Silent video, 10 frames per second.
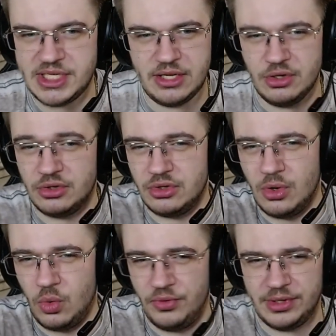I don't
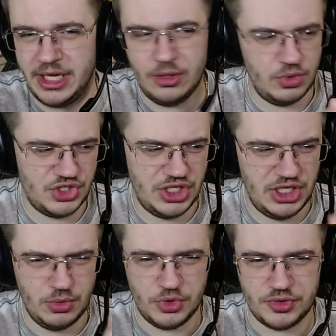know the language
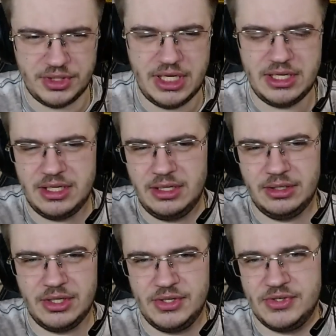he was written
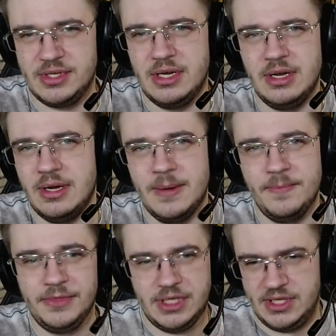because
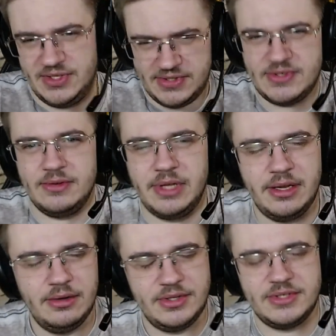it's
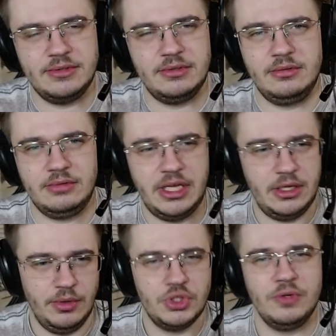a
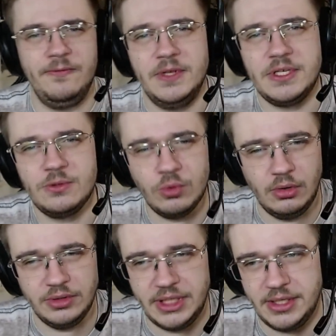language of this
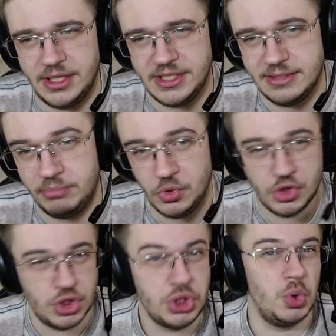world. I suppose
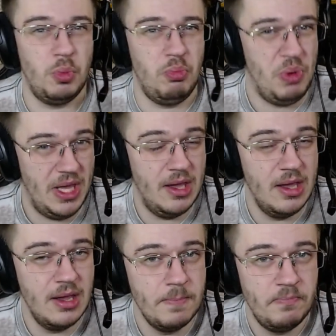should be.
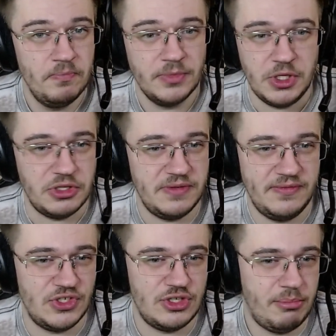Because if
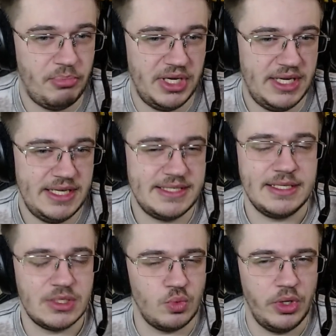it's Japanese,
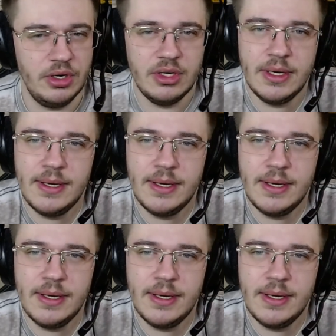that's weird.